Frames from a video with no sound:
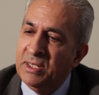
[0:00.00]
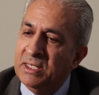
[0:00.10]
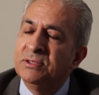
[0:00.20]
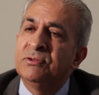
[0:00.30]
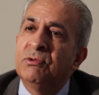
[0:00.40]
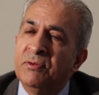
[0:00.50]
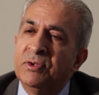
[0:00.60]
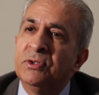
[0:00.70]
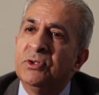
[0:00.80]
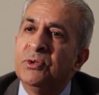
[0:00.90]
is
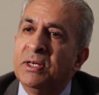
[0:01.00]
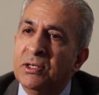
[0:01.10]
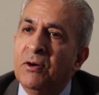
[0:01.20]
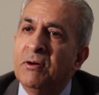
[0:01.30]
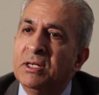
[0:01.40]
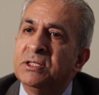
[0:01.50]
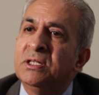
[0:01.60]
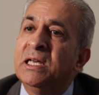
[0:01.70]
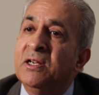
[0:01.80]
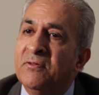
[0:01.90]
driven to encourage
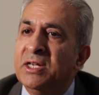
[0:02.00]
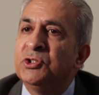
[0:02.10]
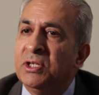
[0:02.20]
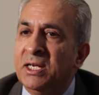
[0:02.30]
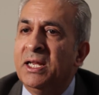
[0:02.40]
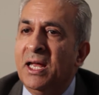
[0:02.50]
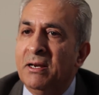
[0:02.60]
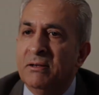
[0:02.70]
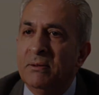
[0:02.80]
innovation in Canada.